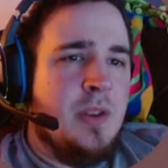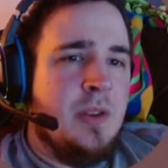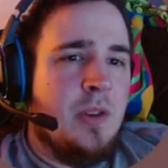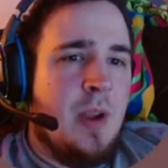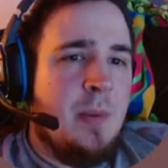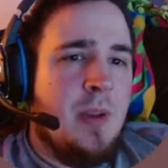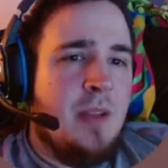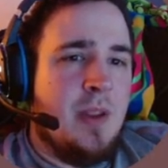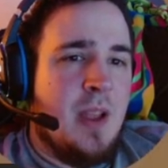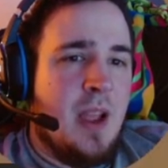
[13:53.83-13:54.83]
crap, now I have
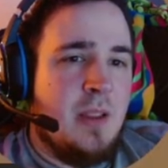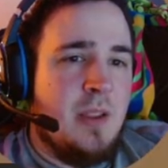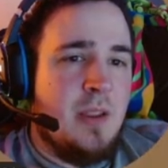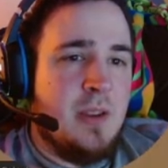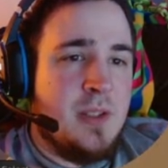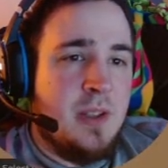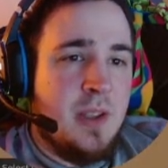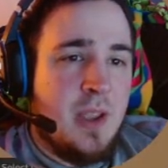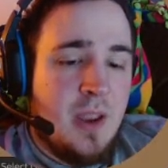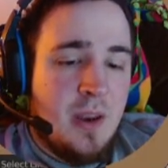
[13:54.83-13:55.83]
to hide the ceiling
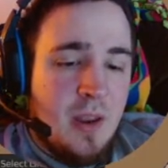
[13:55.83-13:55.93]
again.